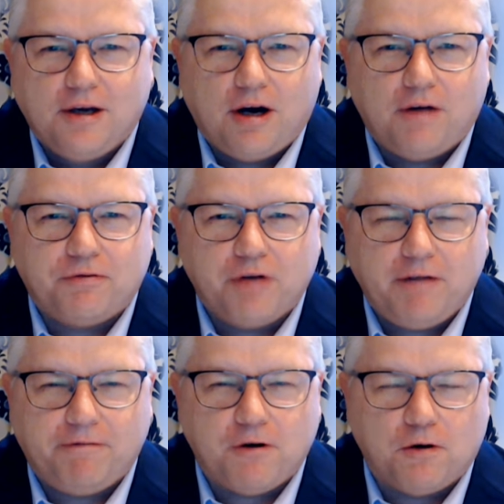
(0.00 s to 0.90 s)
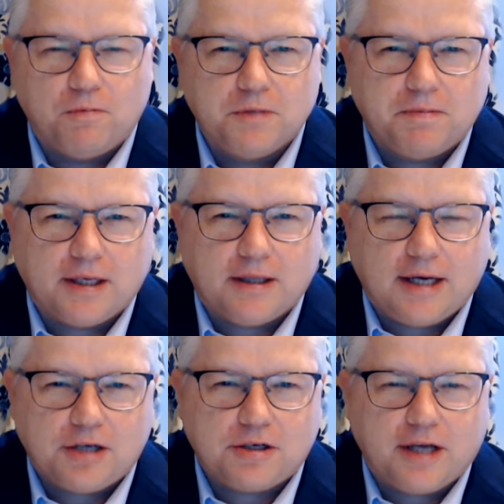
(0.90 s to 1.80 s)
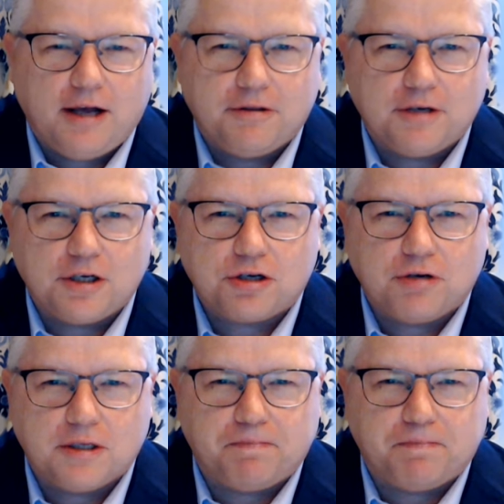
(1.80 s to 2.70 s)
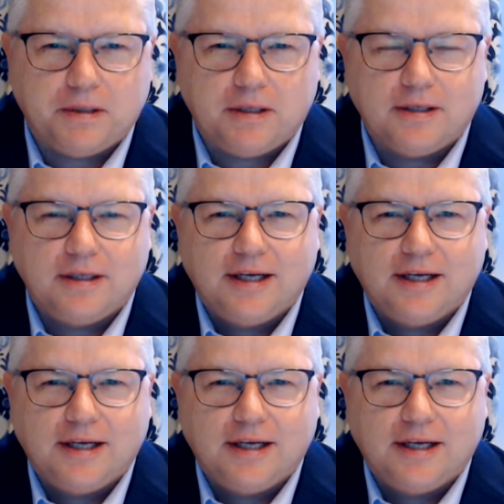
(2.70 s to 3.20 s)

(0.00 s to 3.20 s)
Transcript: of reforms, but the National Health Insurance Bill